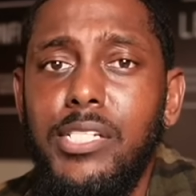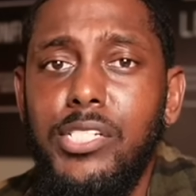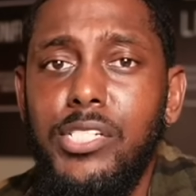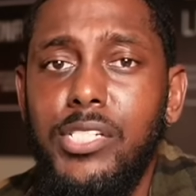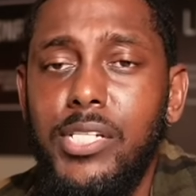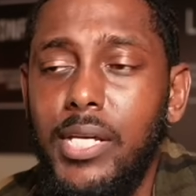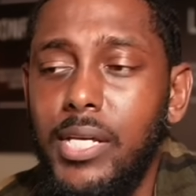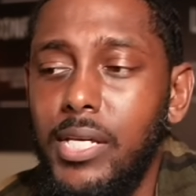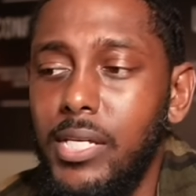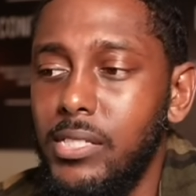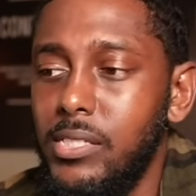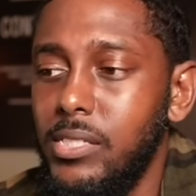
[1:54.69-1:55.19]

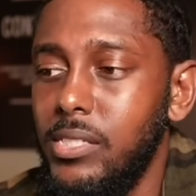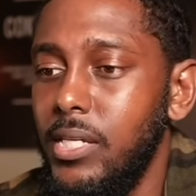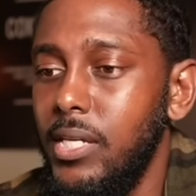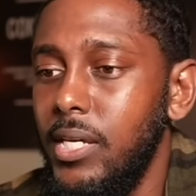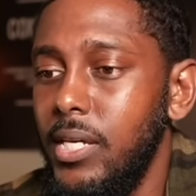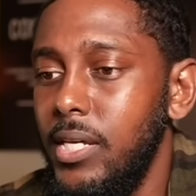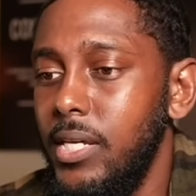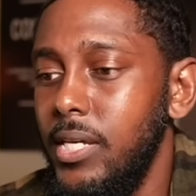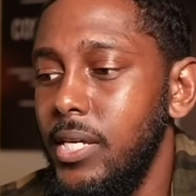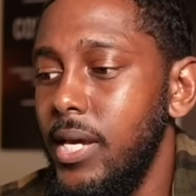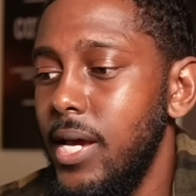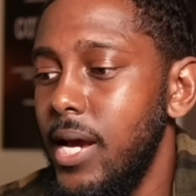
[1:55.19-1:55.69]
Jake
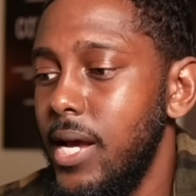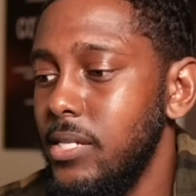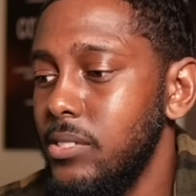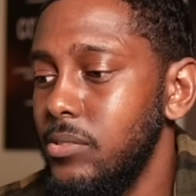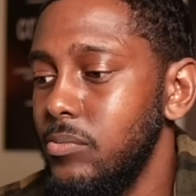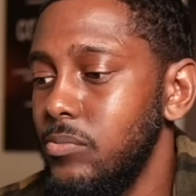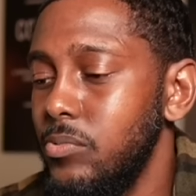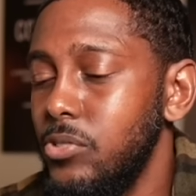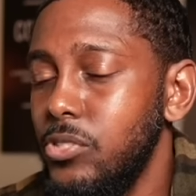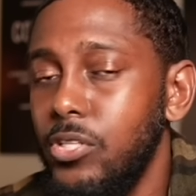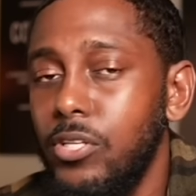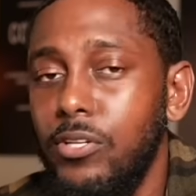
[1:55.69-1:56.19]
saying he got
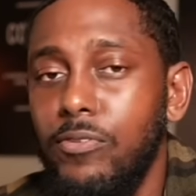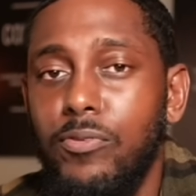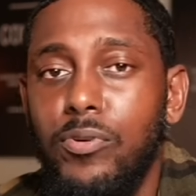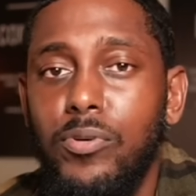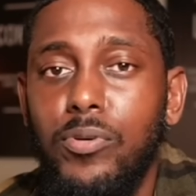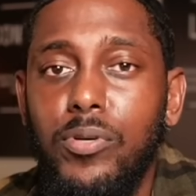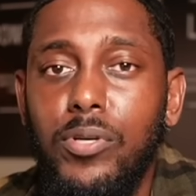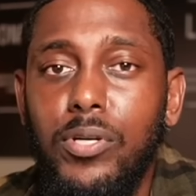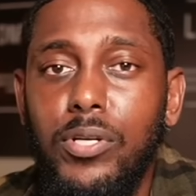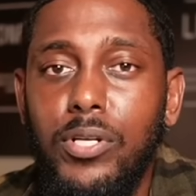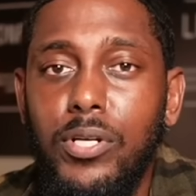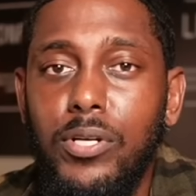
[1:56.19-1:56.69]
some stuff
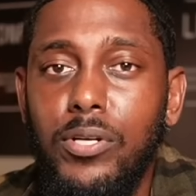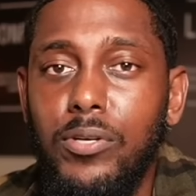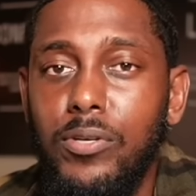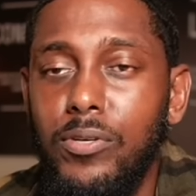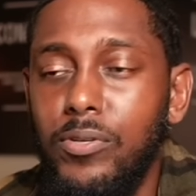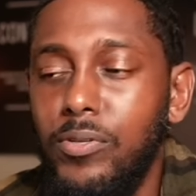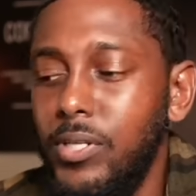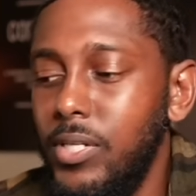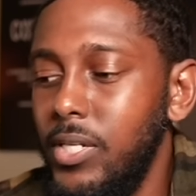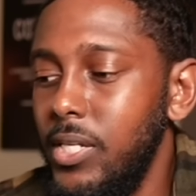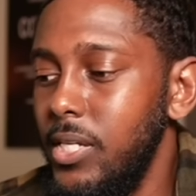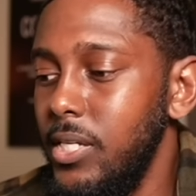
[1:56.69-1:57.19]
going
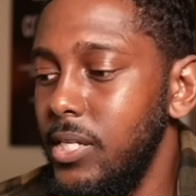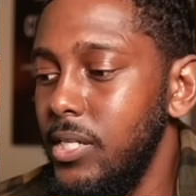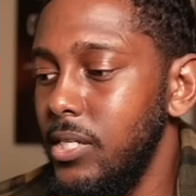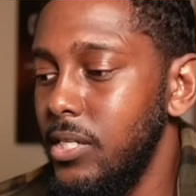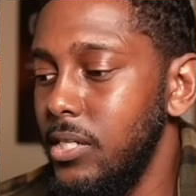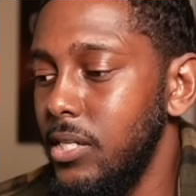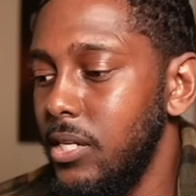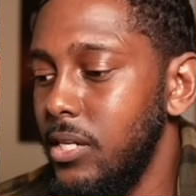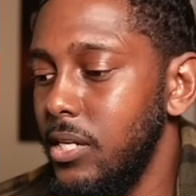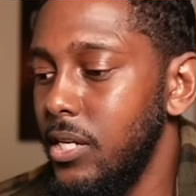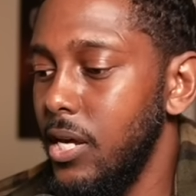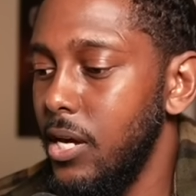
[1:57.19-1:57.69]
on and he in
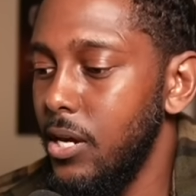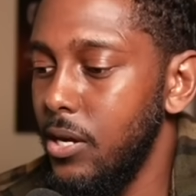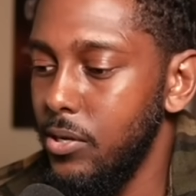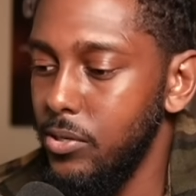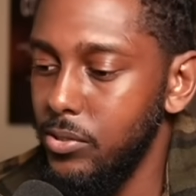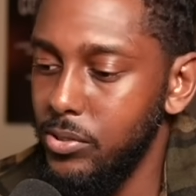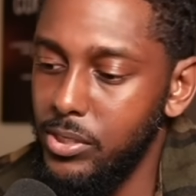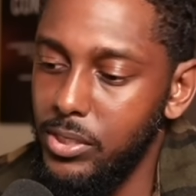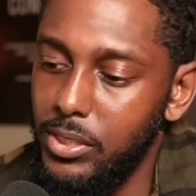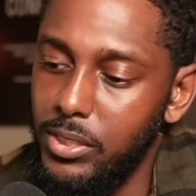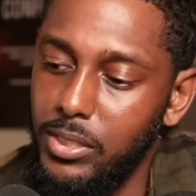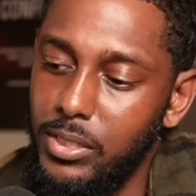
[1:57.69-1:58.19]
the
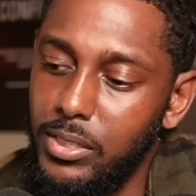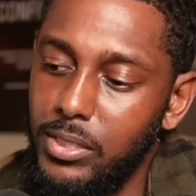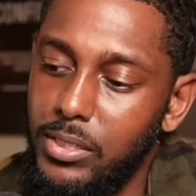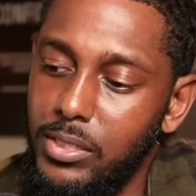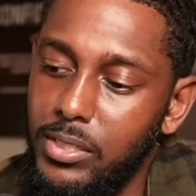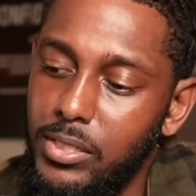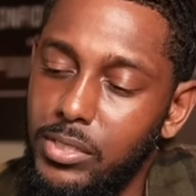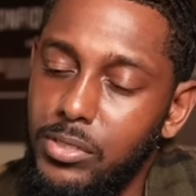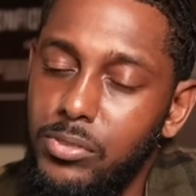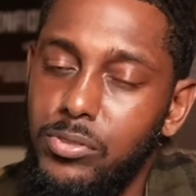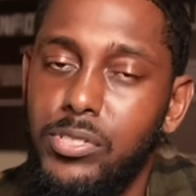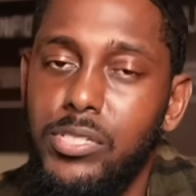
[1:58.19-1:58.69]
closet. And
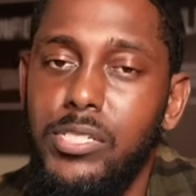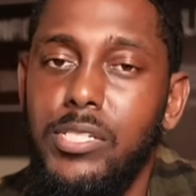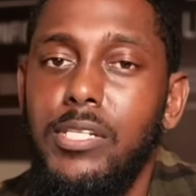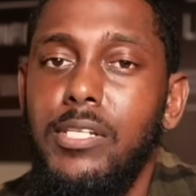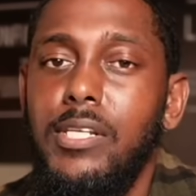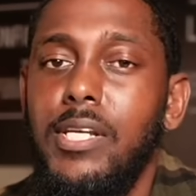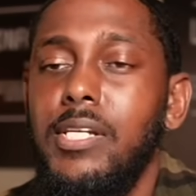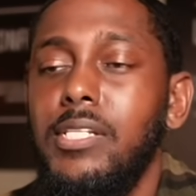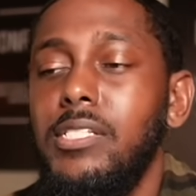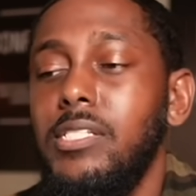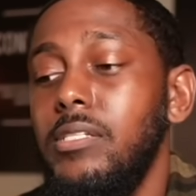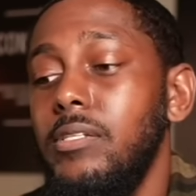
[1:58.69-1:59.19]
then you
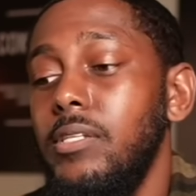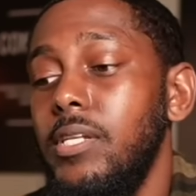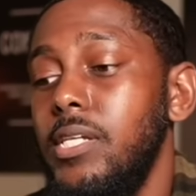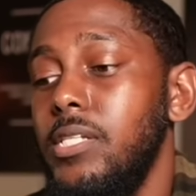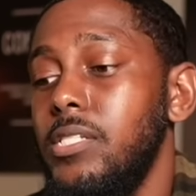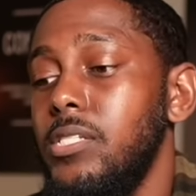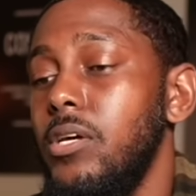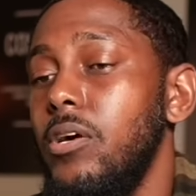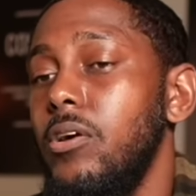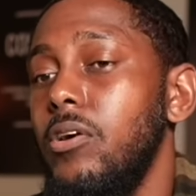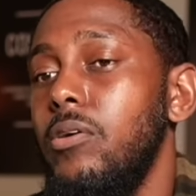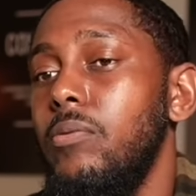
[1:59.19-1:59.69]
see they
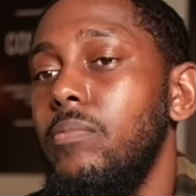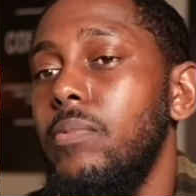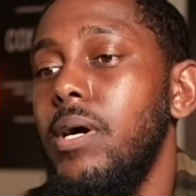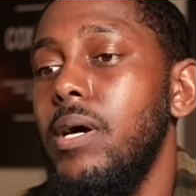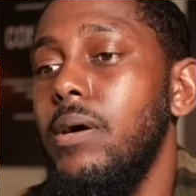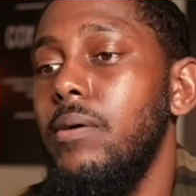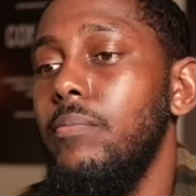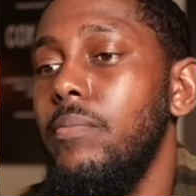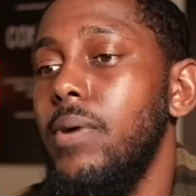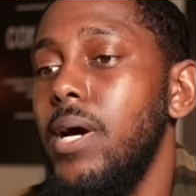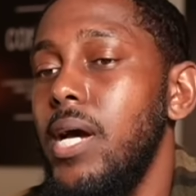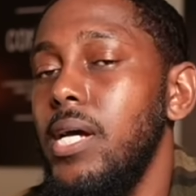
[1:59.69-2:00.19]
talk
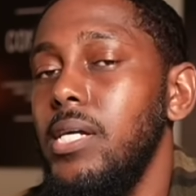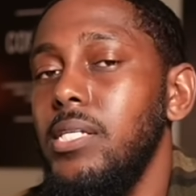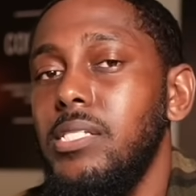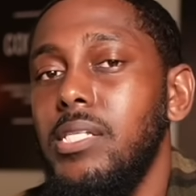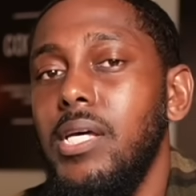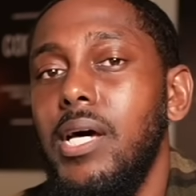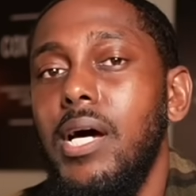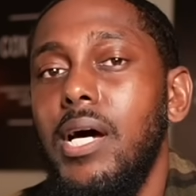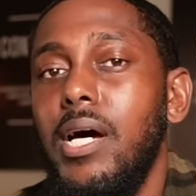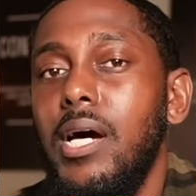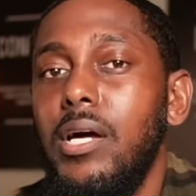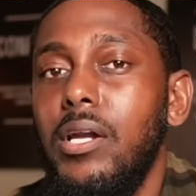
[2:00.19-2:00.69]
about Mike
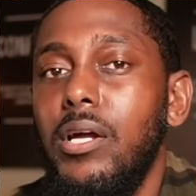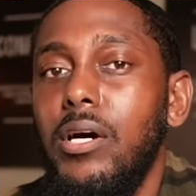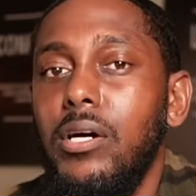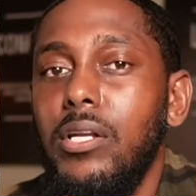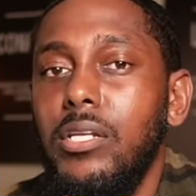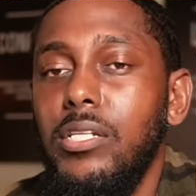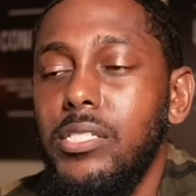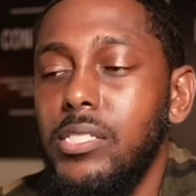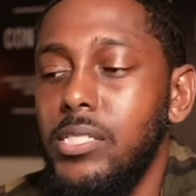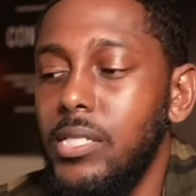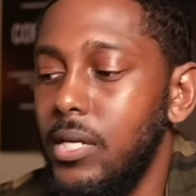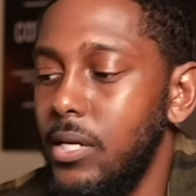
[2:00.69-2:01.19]
Todd all
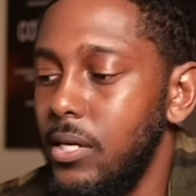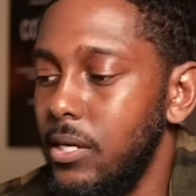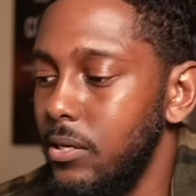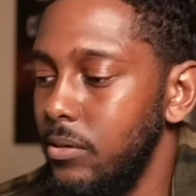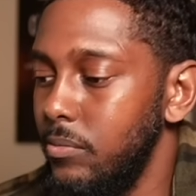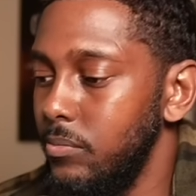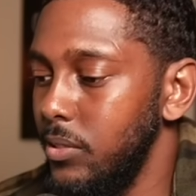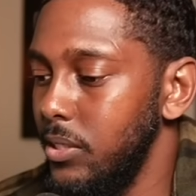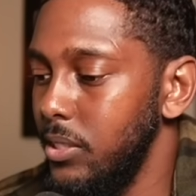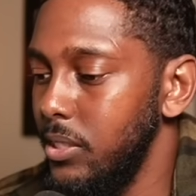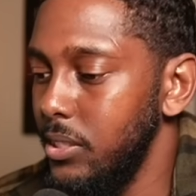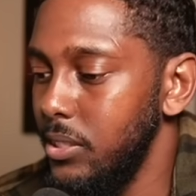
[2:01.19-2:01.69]
the time
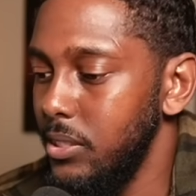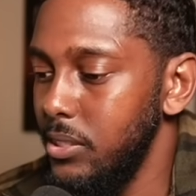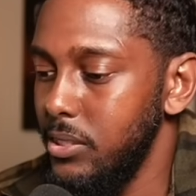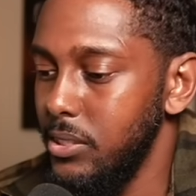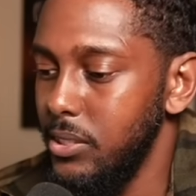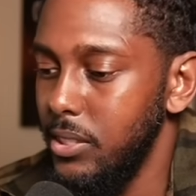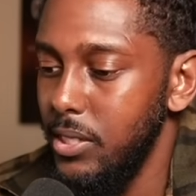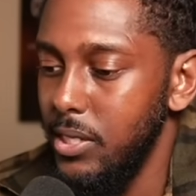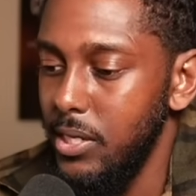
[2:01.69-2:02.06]
because